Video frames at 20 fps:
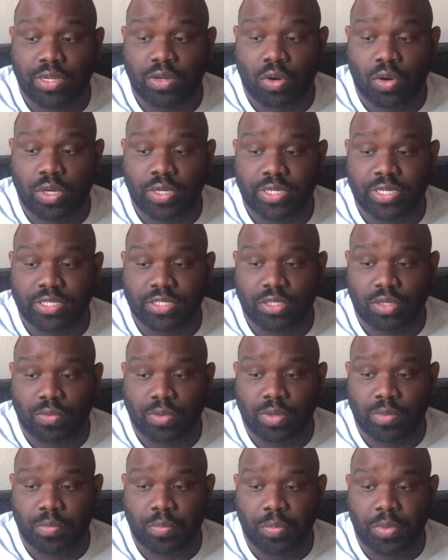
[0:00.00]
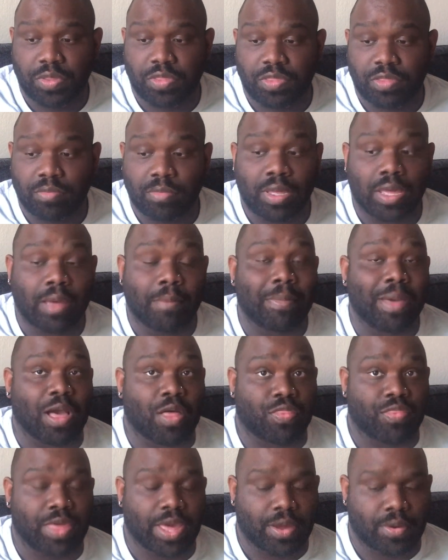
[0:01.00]
or disagree with me
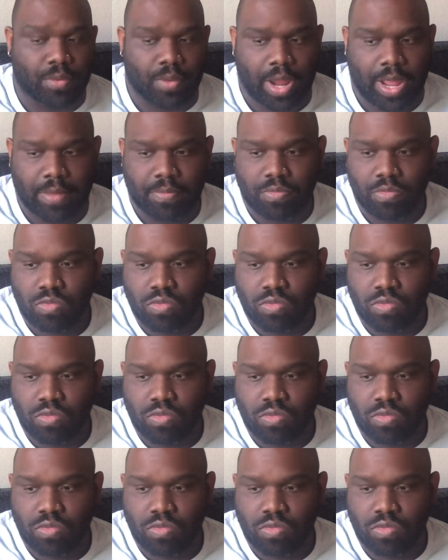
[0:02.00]
about that, right?